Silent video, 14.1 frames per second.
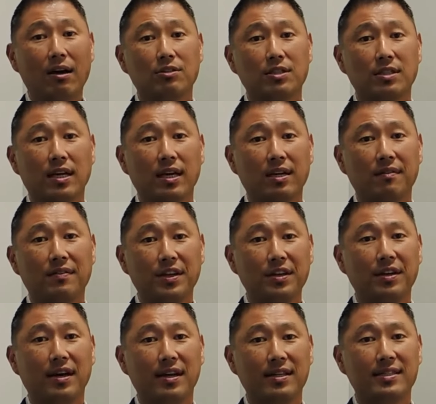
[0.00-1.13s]
outside of the
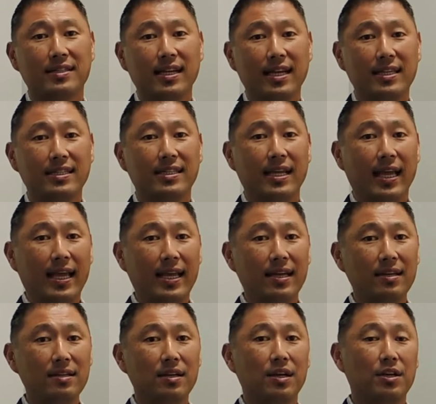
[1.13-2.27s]
United States
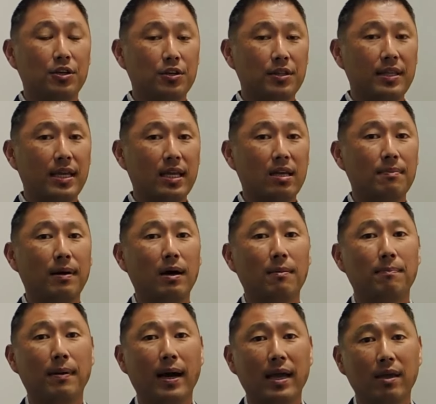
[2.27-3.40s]
and you're thinking
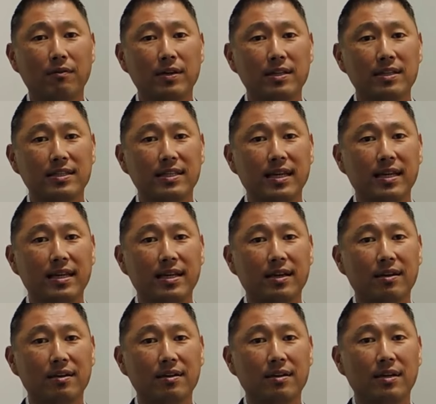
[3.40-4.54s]
about buying real estate
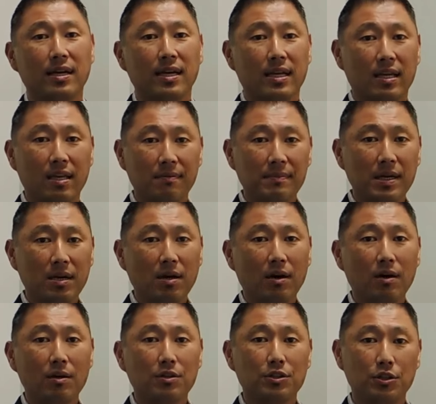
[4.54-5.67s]
here, give me a
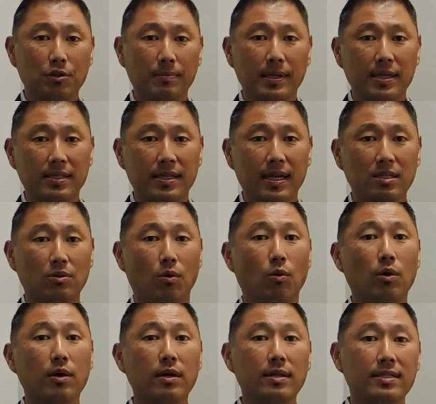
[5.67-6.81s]
call, shoot me a text,
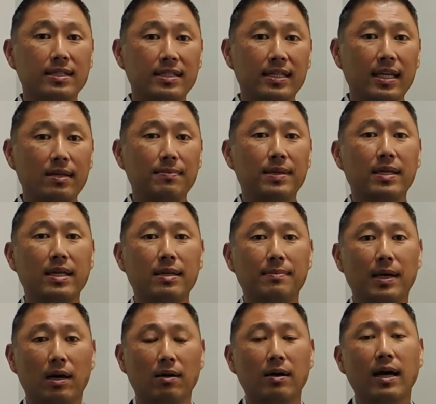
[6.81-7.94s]
or send me an
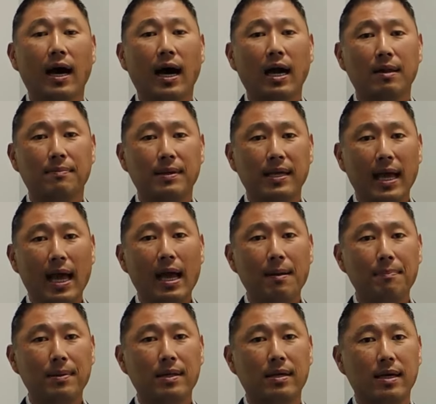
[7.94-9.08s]
email. I'd be
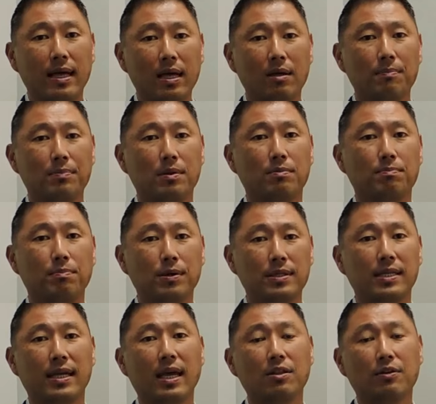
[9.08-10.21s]
happy to help you
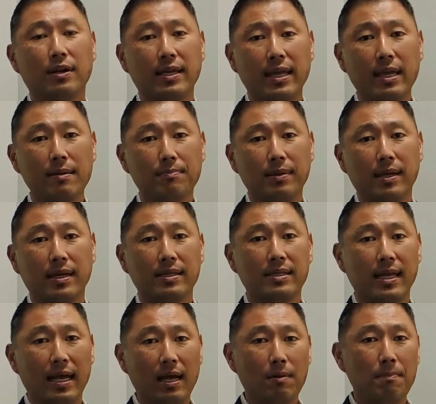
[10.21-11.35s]
put together a game plan
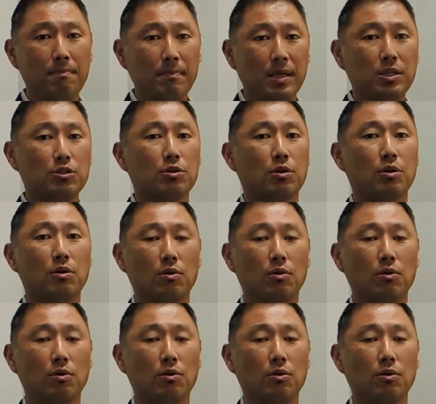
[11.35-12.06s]
to help meet your